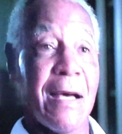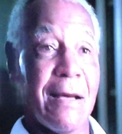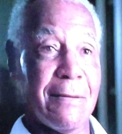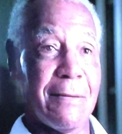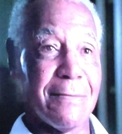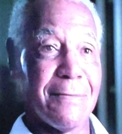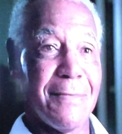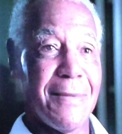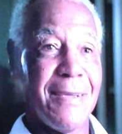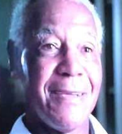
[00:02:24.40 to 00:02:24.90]
it
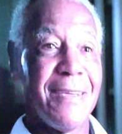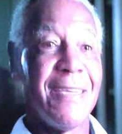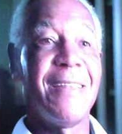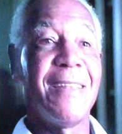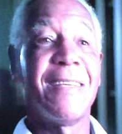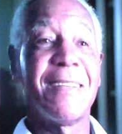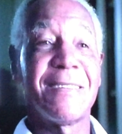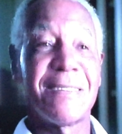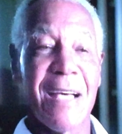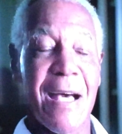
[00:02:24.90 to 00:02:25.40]
down.
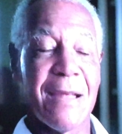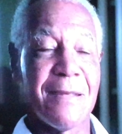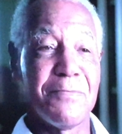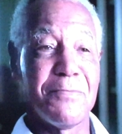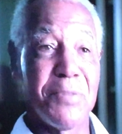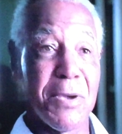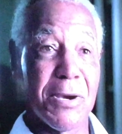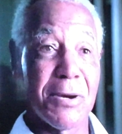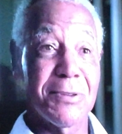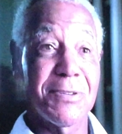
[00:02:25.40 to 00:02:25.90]
He lets
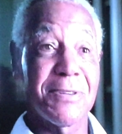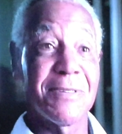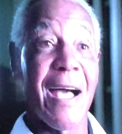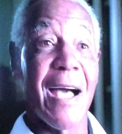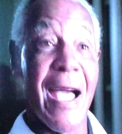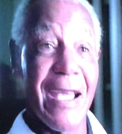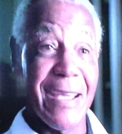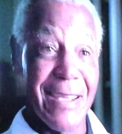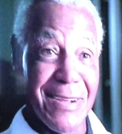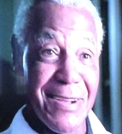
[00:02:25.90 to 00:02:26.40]
out a
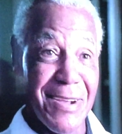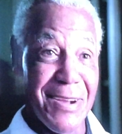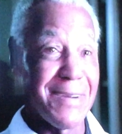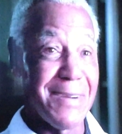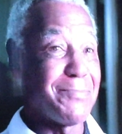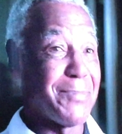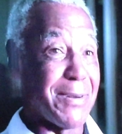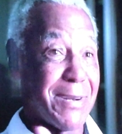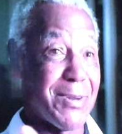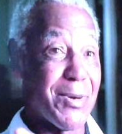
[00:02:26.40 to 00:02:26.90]
bill. I
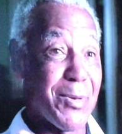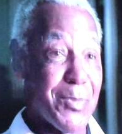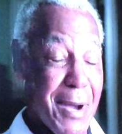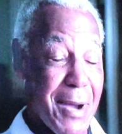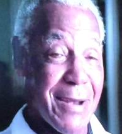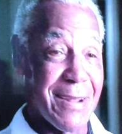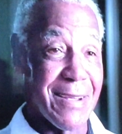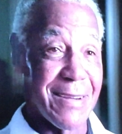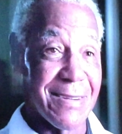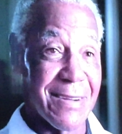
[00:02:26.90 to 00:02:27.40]
can hear it, but
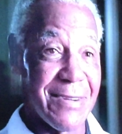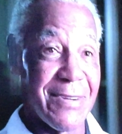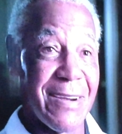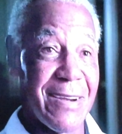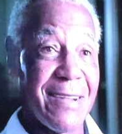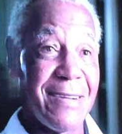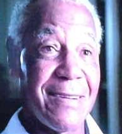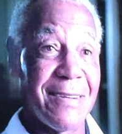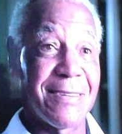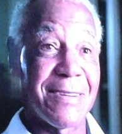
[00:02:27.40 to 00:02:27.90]
nobody
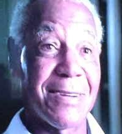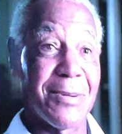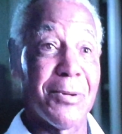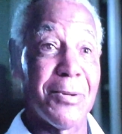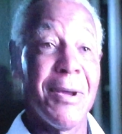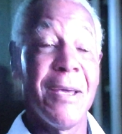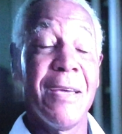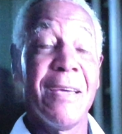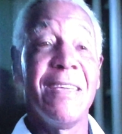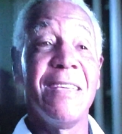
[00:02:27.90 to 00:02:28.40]
else heard it.
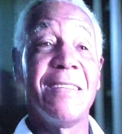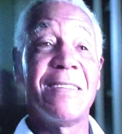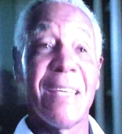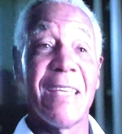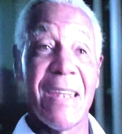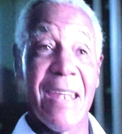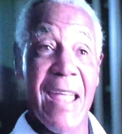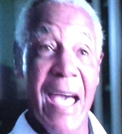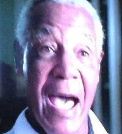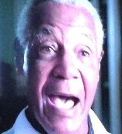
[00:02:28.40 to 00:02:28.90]
And so
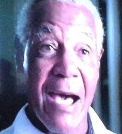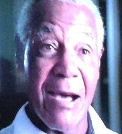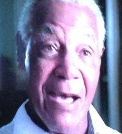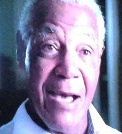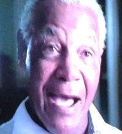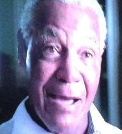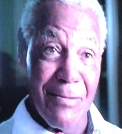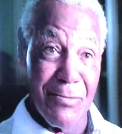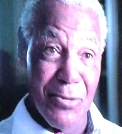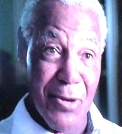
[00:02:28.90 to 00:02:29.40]
he said,
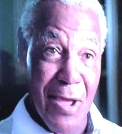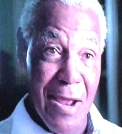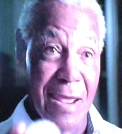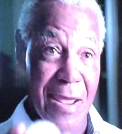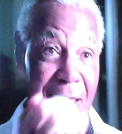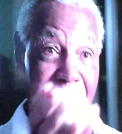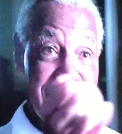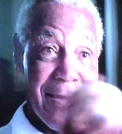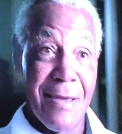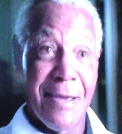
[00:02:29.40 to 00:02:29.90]
"Now I'm
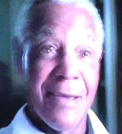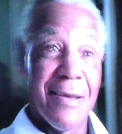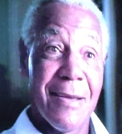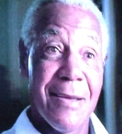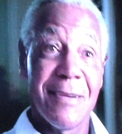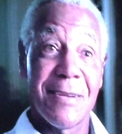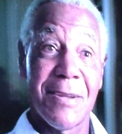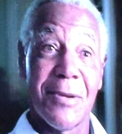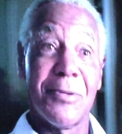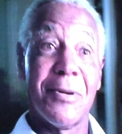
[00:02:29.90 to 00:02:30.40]
ready."
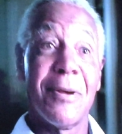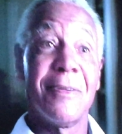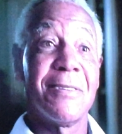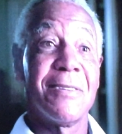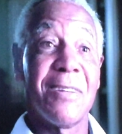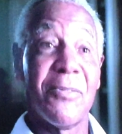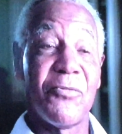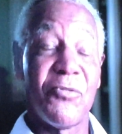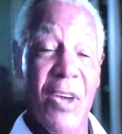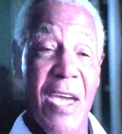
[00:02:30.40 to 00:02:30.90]

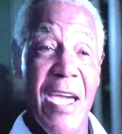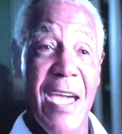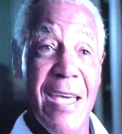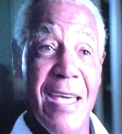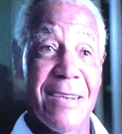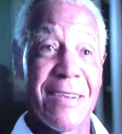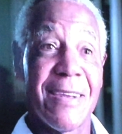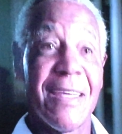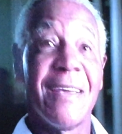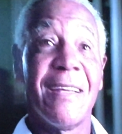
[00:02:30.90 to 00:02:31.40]
So the
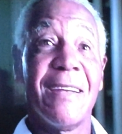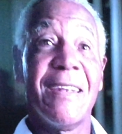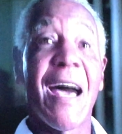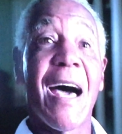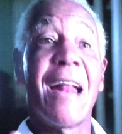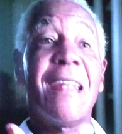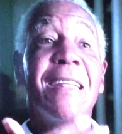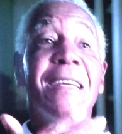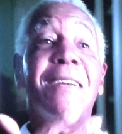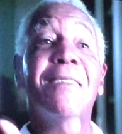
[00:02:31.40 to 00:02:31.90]
fans,
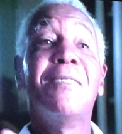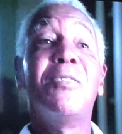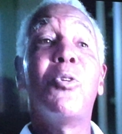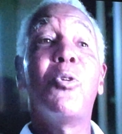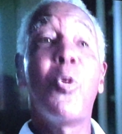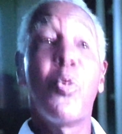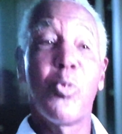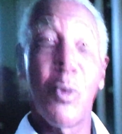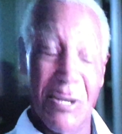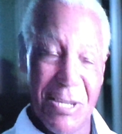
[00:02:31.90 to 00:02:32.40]
now
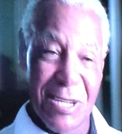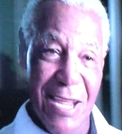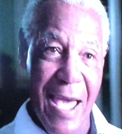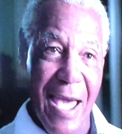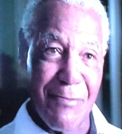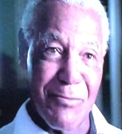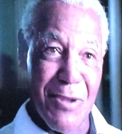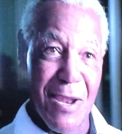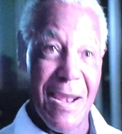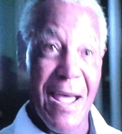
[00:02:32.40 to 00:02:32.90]
they know
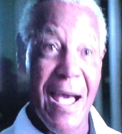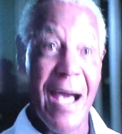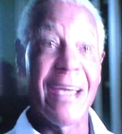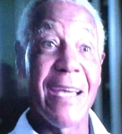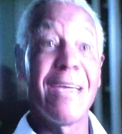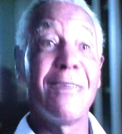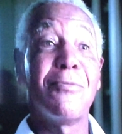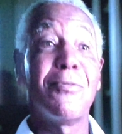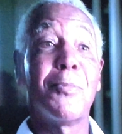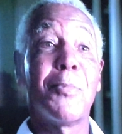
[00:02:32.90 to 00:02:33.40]
what's happening.
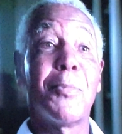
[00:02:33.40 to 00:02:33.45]
Now